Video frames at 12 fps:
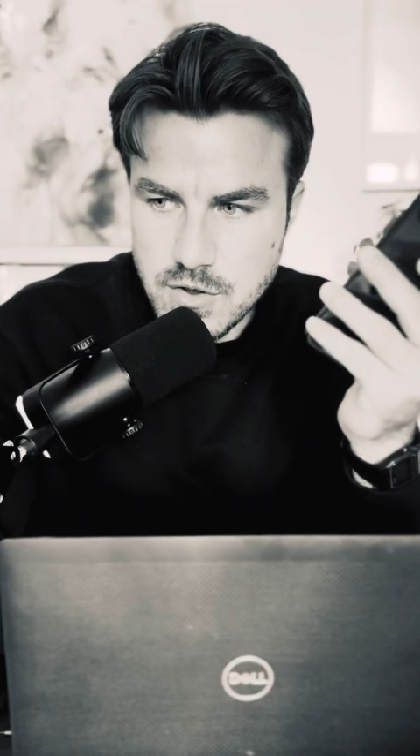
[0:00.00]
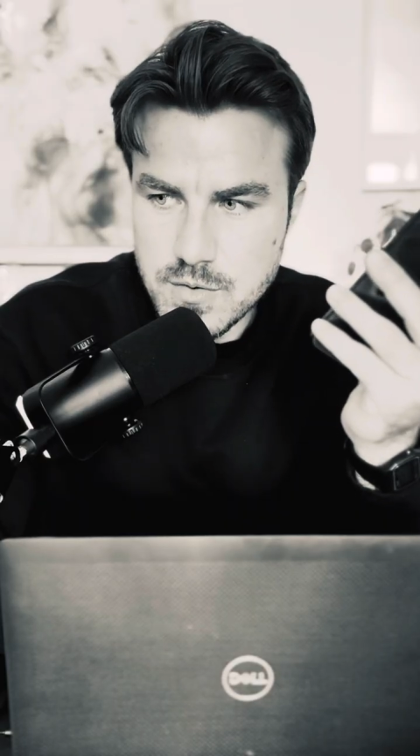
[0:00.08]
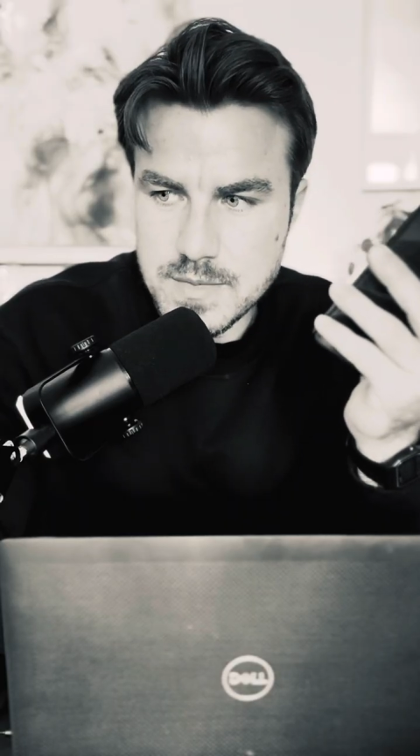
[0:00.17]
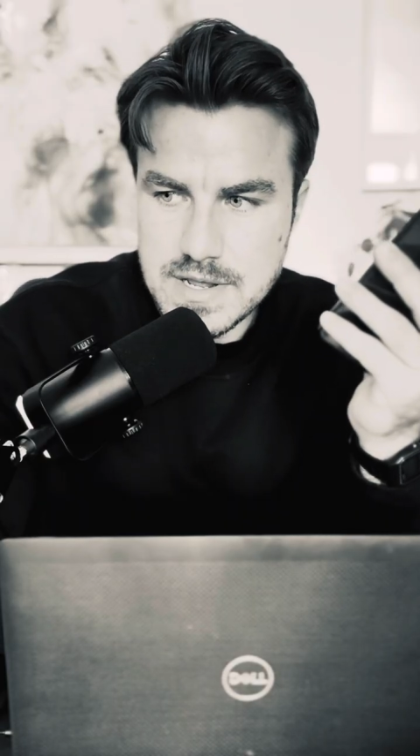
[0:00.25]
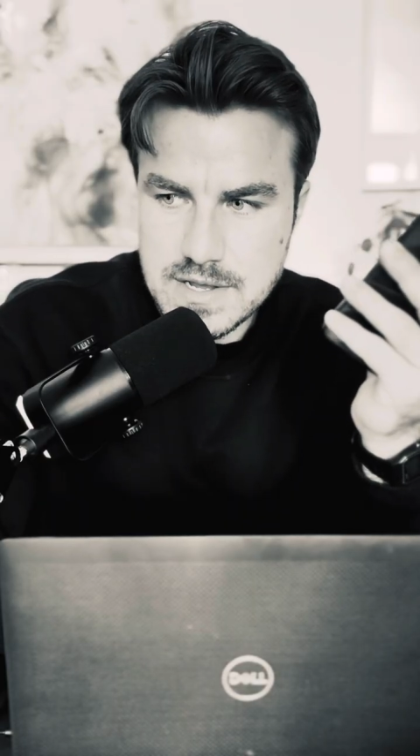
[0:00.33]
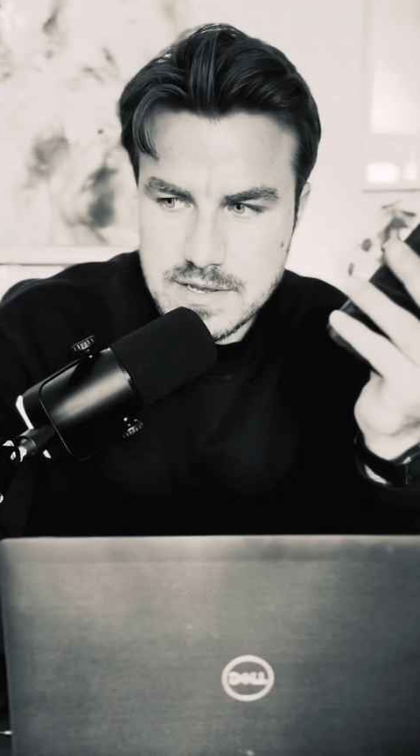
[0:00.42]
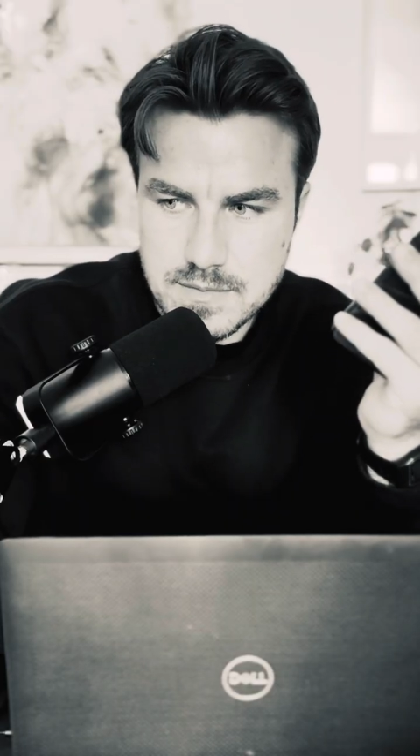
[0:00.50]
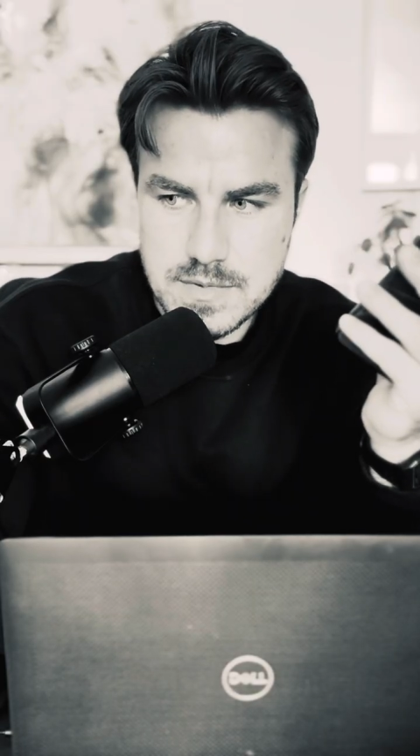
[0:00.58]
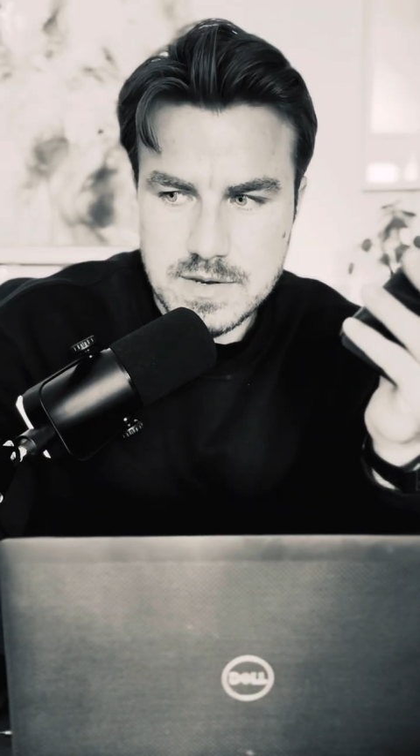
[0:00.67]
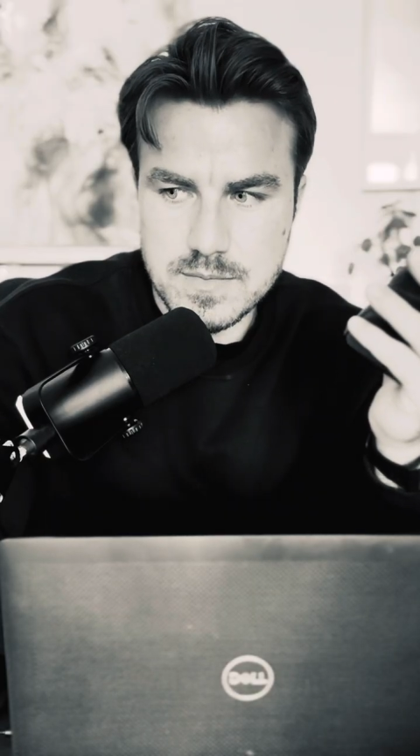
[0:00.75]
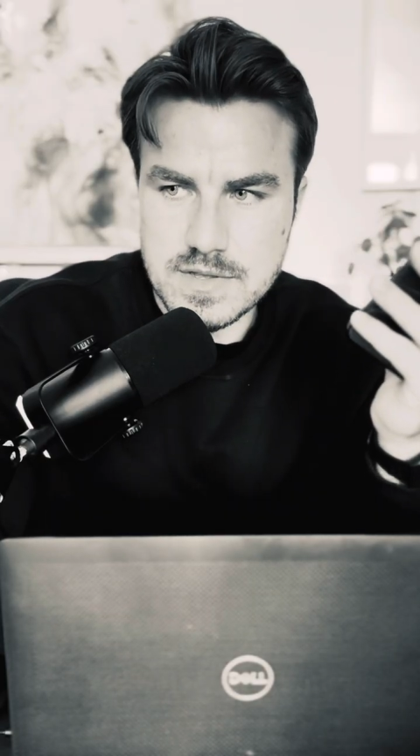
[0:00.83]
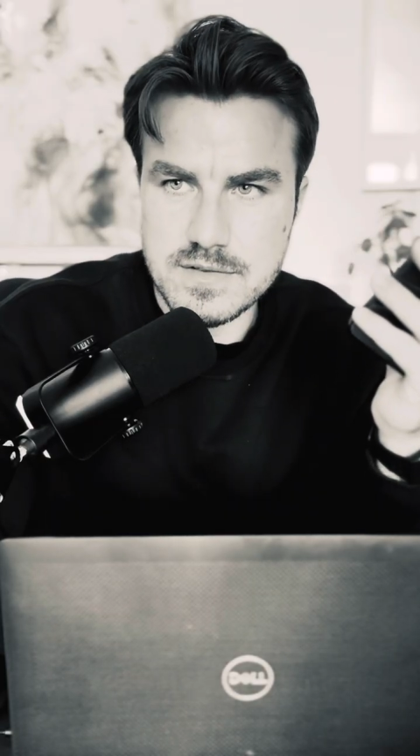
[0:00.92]
many
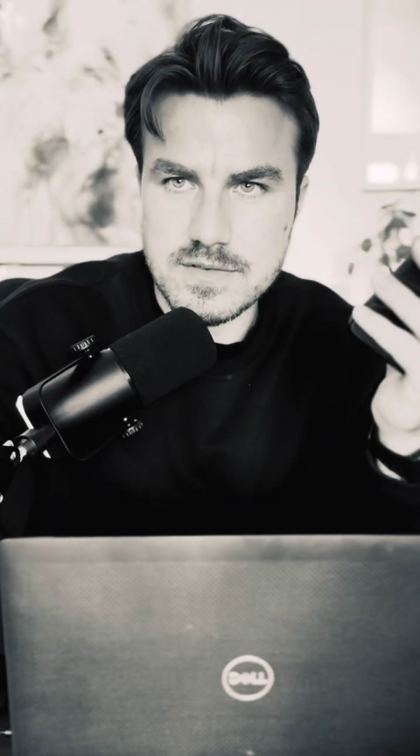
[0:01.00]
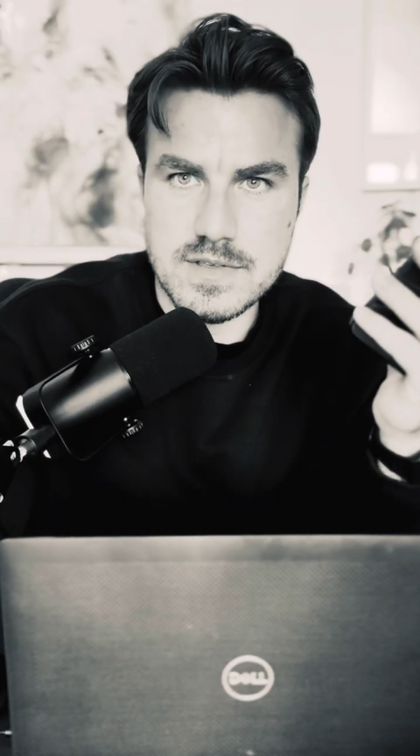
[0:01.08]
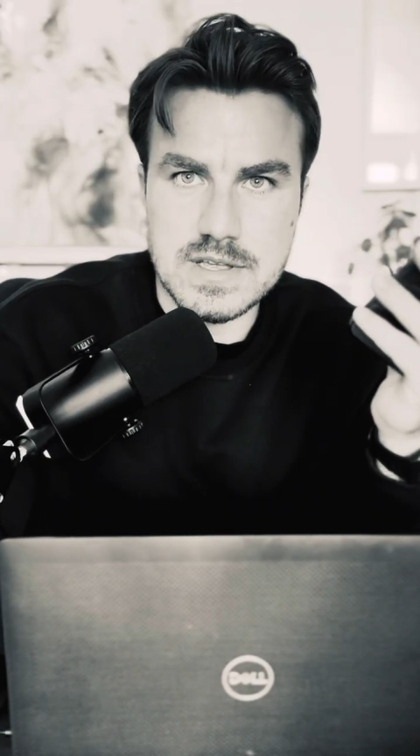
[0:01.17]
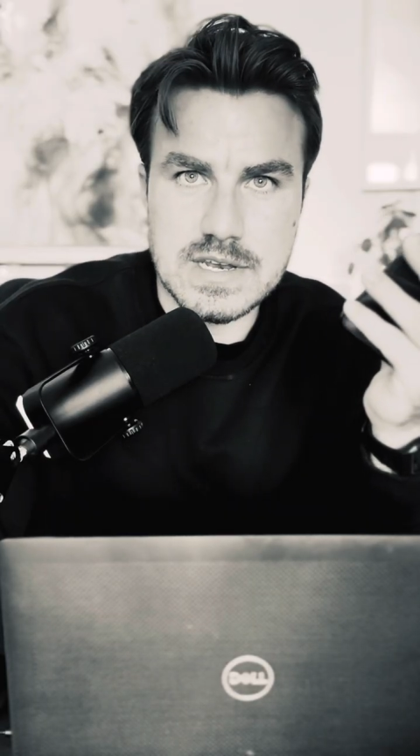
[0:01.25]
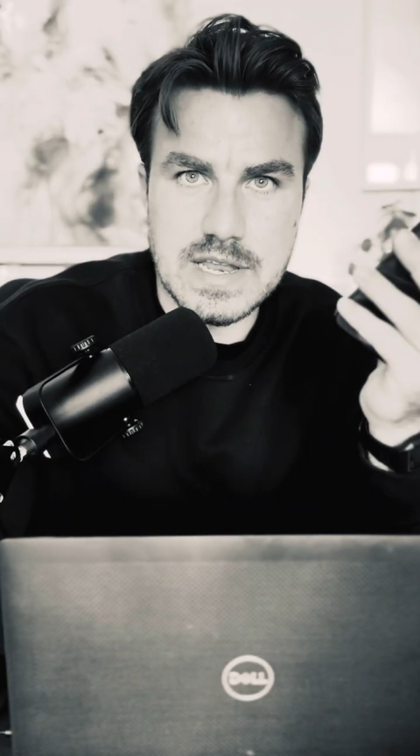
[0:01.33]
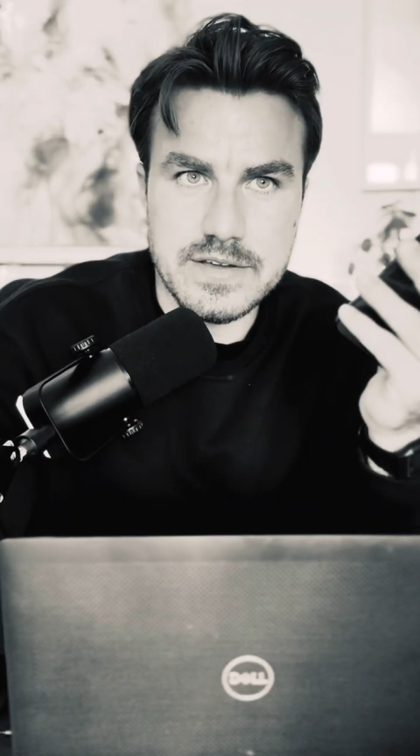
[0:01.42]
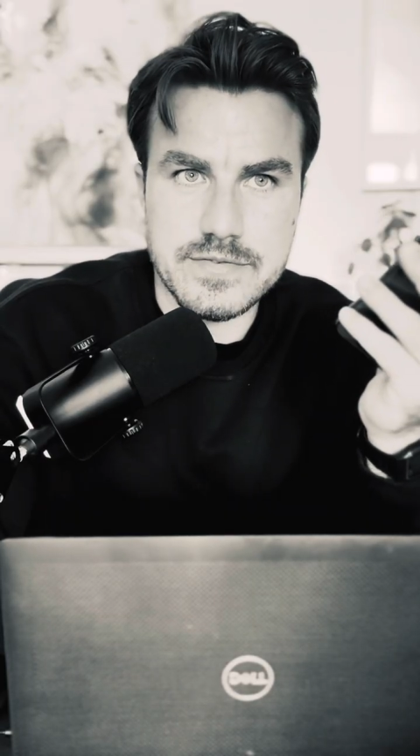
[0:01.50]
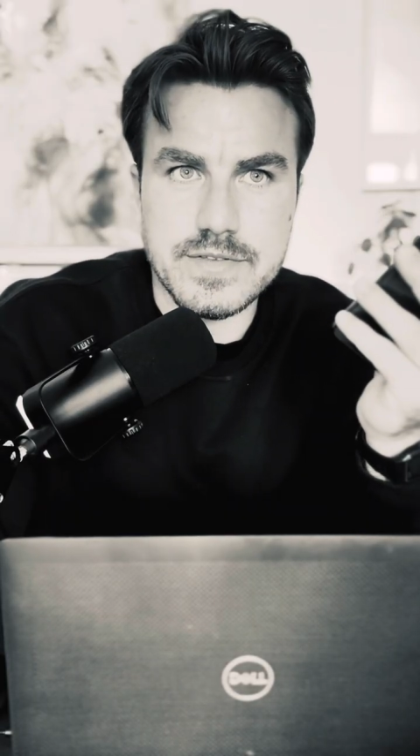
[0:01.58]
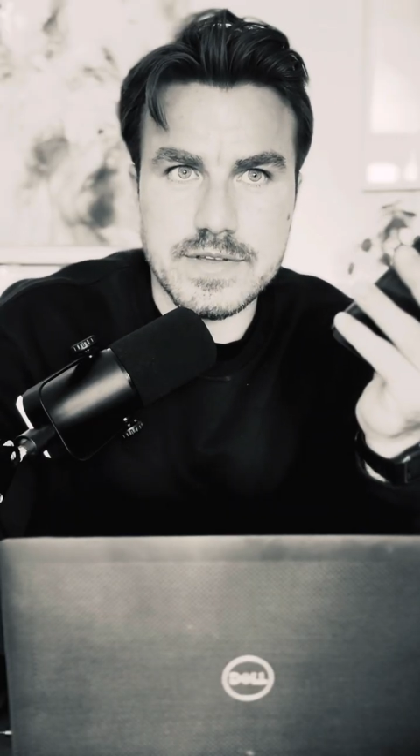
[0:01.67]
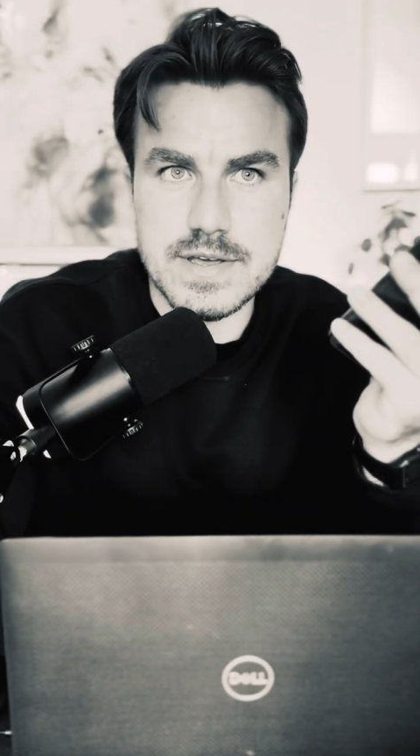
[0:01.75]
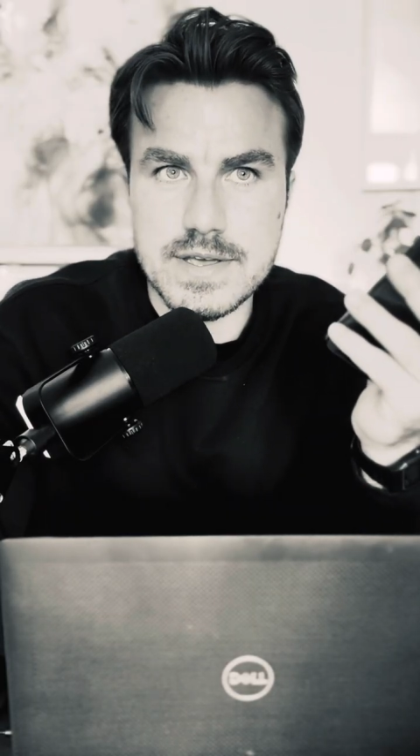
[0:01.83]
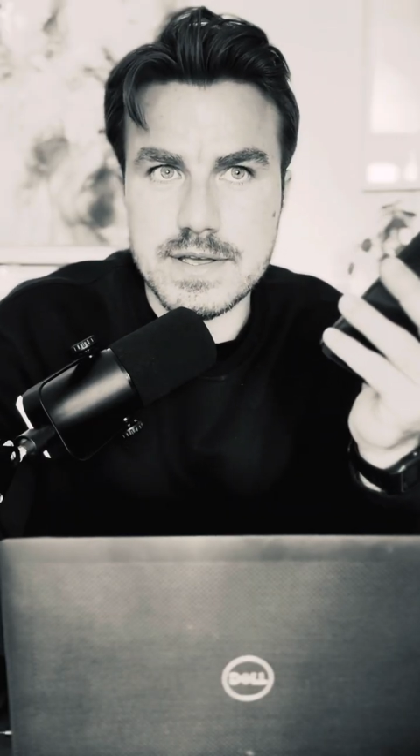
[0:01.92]
commitments in life
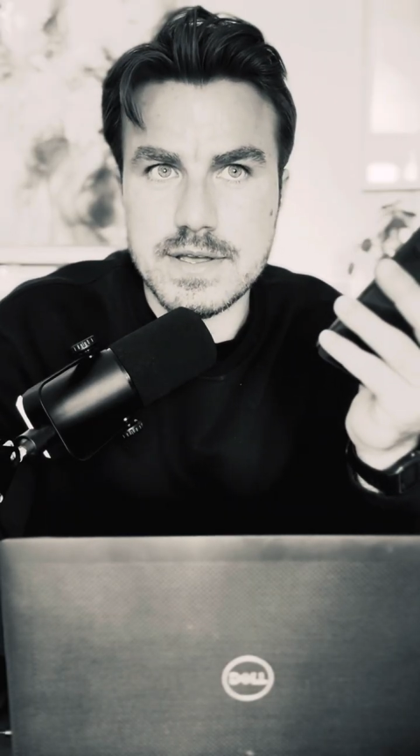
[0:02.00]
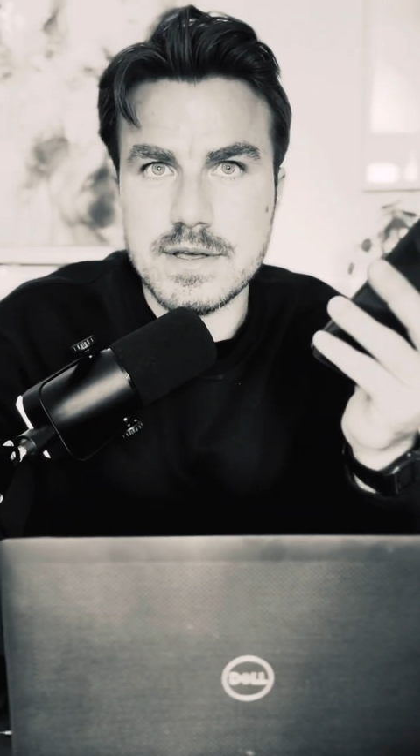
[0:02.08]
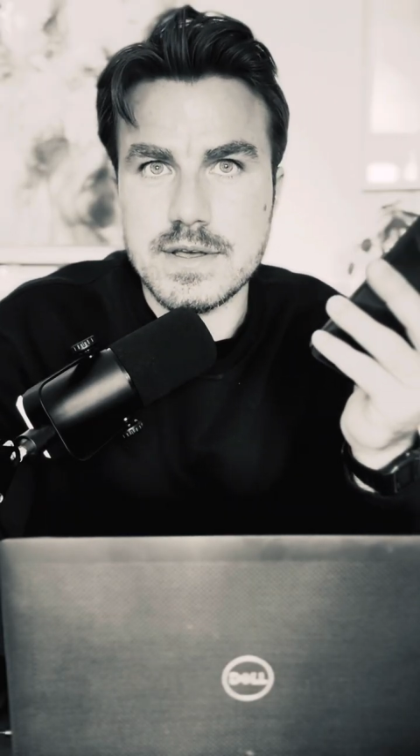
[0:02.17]
today.